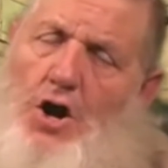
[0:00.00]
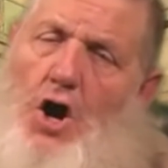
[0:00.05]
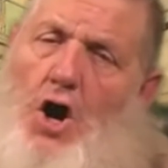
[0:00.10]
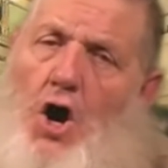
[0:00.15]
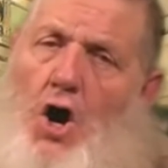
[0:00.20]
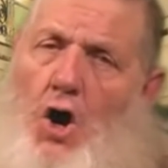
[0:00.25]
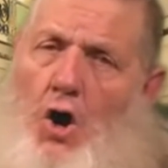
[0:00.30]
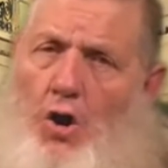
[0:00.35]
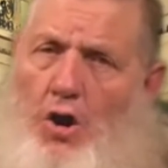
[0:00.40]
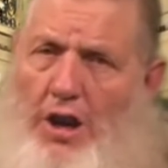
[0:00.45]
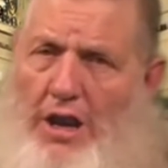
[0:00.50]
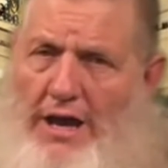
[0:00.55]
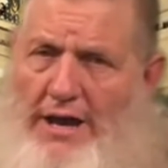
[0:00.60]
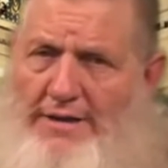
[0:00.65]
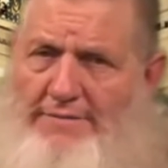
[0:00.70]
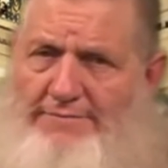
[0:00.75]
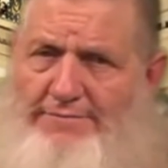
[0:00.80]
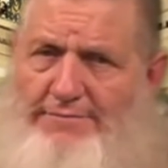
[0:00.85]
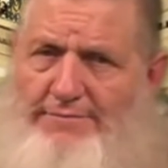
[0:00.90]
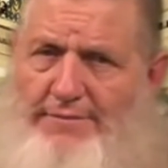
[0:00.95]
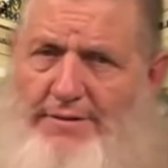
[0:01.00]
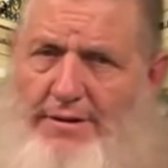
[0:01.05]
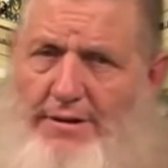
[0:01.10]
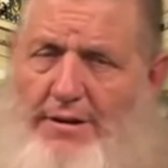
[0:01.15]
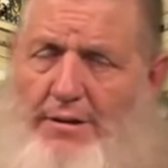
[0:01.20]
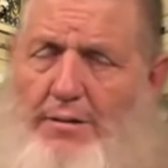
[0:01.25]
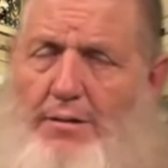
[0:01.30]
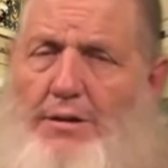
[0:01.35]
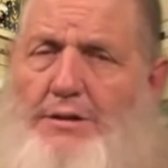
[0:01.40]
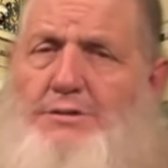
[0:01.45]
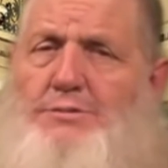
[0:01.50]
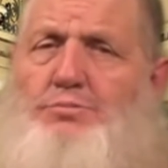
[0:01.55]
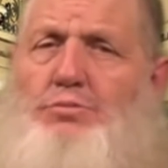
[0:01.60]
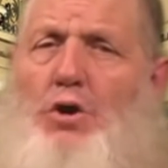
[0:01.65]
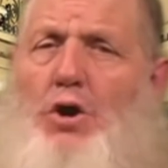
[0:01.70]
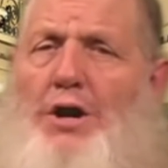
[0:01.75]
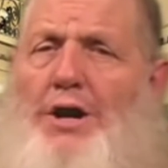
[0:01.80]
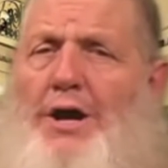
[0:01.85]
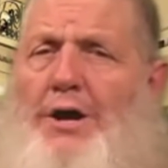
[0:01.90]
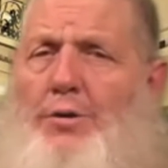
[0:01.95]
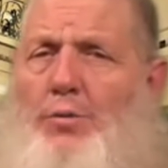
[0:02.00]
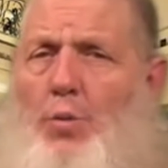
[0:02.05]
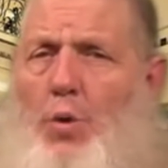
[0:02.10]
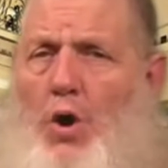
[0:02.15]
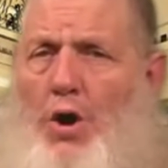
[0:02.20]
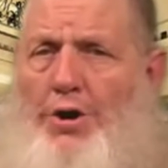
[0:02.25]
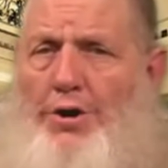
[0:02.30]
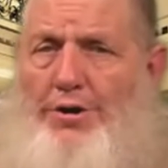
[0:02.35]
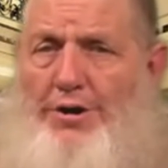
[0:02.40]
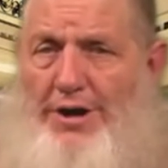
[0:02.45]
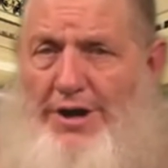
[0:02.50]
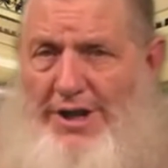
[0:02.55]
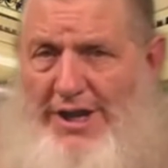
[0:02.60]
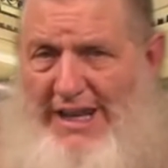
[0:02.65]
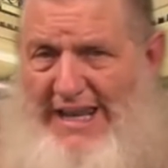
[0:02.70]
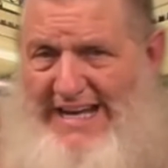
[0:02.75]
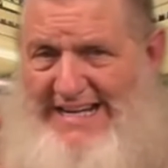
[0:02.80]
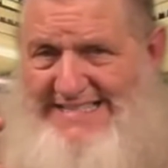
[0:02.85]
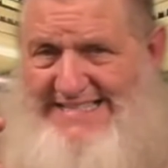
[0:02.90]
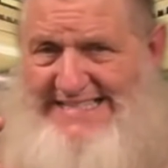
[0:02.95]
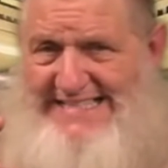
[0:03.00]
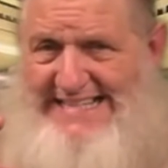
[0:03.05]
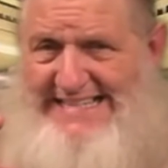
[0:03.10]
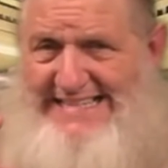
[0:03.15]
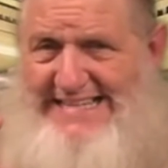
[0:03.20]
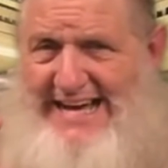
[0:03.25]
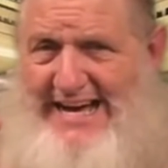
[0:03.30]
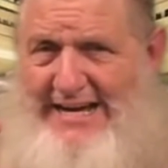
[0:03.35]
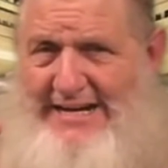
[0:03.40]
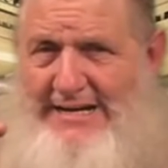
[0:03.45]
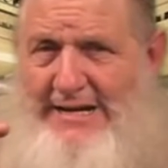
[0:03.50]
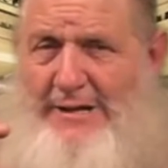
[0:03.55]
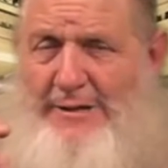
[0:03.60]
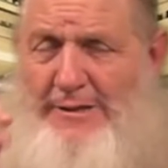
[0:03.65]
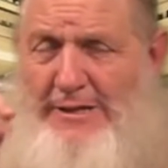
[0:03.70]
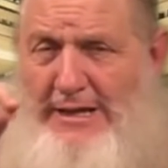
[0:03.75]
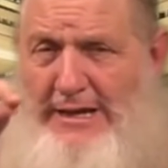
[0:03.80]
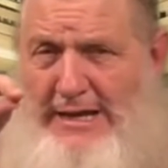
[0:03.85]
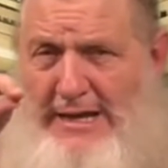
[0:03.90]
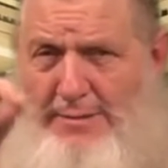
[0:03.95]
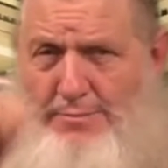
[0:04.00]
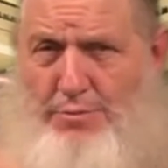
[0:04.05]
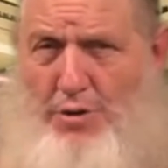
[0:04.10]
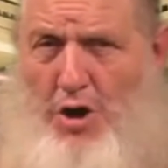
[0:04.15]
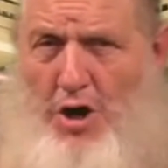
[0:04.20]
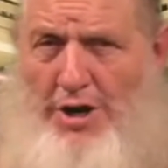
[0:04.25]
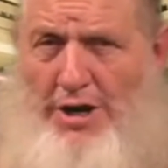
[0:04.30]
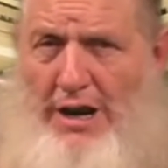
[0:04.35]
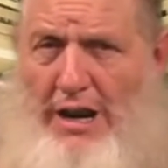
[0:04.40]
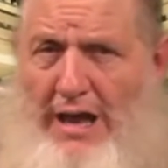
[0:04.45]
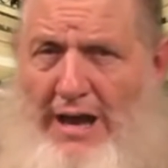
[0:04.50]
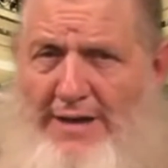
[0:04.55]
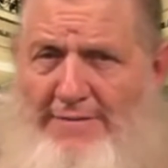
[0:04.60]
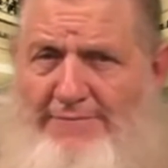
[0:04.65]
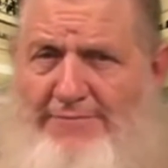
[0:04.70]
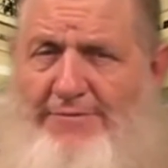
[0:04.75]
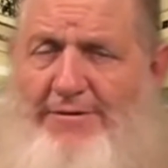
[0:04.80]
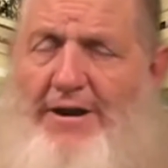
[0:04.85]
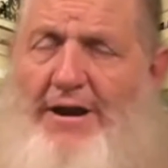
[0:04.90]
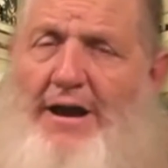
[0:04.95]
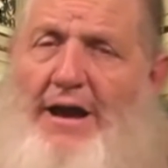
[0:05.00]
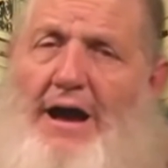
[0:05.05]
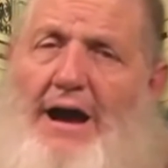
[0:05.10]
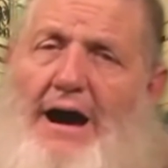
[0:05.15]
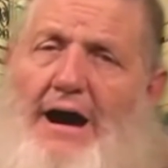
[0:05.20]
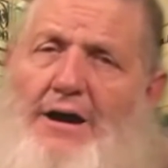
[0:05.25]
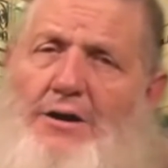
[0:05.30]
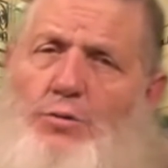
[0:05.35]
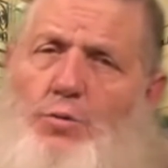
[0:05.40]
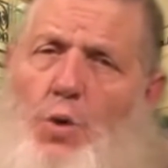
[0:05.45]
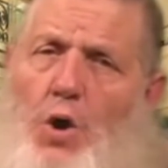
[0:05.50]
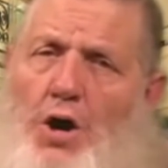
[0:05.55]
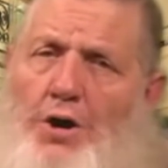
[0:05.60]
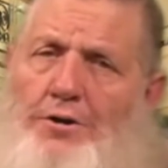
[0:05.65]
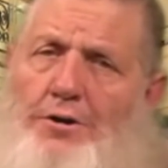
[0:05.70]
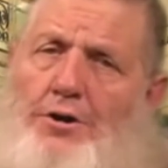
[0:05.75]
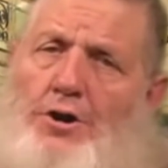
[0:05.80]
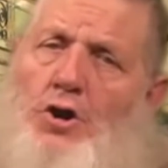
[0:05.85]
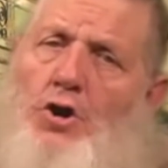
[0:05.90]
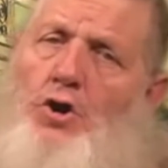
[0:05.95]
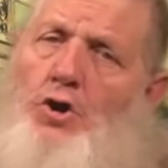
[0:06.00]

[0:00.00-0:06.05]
All life is brought out of water. Allah said that He brought life out of water.